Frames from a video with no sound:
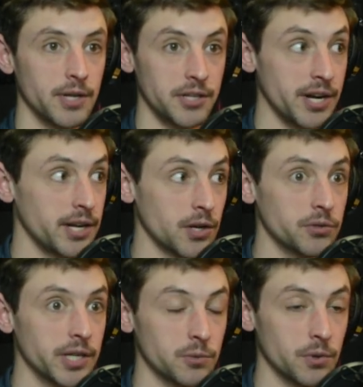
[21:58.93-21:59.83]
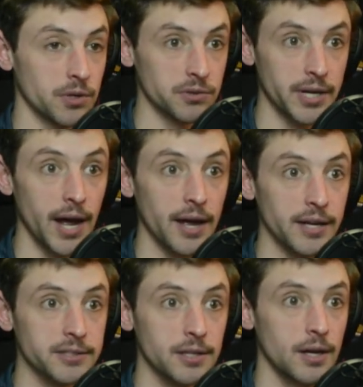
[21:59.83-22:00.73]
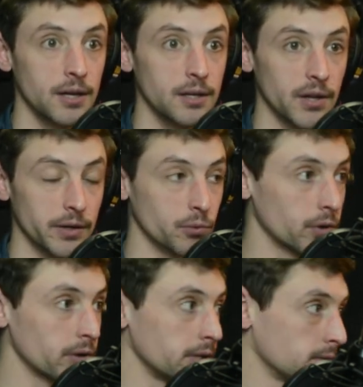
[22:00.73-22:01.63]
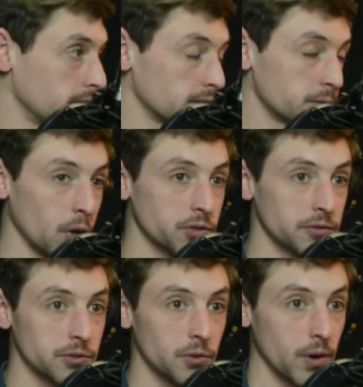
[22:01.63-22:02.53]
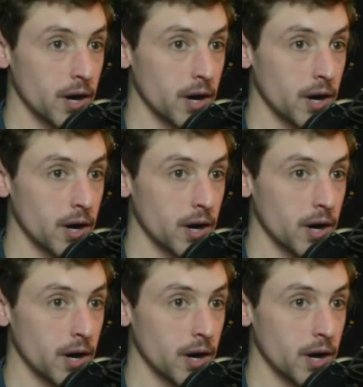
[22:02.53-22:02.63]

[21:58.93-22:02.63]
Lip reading: And J.D. Notte is one of those guys, like really explosive scorer.